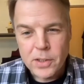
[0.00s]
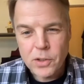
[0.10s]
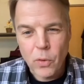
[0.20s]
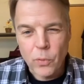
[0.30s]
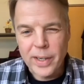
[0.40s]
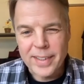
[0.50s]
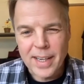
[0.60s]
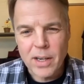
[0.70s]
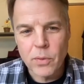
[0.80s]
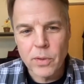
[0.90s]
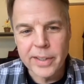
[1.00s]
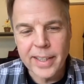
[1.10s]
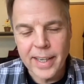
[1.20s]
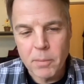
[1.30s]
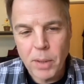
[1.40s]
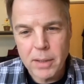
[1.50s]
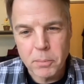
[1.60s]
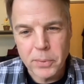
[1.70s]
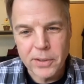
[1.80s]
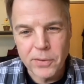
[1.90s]
so right now we're looking at
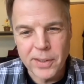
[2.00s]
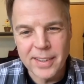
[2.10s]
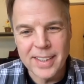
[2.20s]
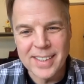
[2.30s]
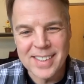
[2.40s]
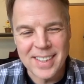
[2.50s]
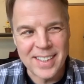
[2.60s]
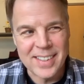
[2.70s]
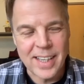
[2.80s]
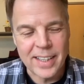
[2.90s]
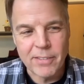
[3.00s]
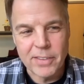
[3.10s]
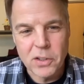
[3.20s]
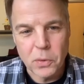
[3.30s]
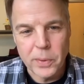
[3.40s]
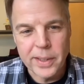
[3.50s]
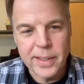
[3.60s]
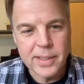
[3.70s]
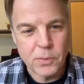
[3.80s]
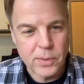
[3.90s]
probably doing these things like every 2
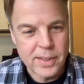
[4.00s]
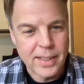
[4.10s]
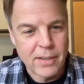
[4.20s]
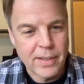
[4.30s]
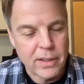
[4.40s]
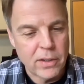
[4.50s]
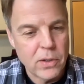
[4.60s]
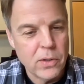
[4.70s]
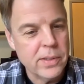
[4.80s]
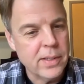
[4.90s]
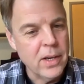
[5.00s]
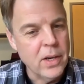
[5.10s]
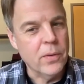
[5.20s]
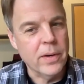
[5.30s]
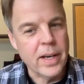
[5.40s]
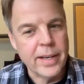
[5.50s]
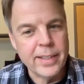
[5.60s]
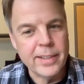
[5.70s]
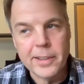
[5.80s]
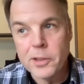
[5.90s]
weeks. We'll see how that goes. We're not
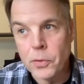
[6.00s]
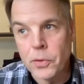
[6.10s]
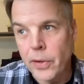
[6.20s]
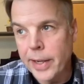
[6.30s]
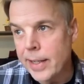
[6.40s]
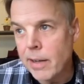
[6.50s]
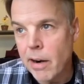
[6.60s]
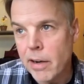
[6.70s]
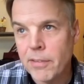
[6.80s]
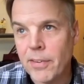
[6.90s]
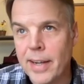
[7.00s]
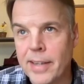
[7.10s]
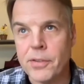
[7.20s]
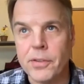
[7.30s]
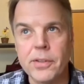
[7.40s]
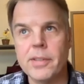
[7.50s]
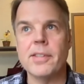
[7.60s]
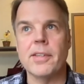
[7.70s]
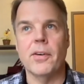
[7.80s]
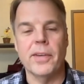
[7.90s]
ending to do any hard, fast rules,
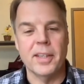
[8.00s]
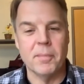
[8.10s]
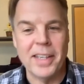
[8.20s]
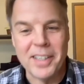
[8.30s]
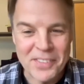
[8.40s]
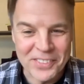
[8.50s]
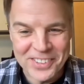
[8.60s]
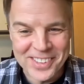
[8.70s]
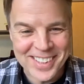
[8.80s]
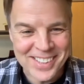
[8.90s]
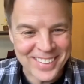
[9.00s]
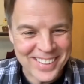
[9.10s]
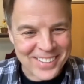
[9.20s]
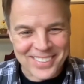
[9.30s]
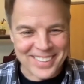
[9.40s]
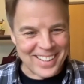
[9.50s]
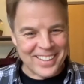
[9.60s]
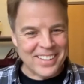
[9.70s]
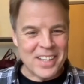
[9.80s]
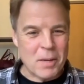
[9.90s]
so we can make up the rules as we go. I
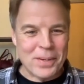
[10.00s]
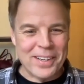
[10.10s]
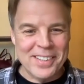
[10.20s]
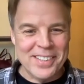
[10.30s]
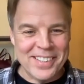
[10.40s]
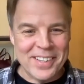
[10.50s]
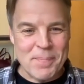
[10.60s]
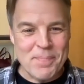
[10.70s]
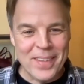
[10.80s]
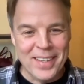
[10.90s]
love that part. So,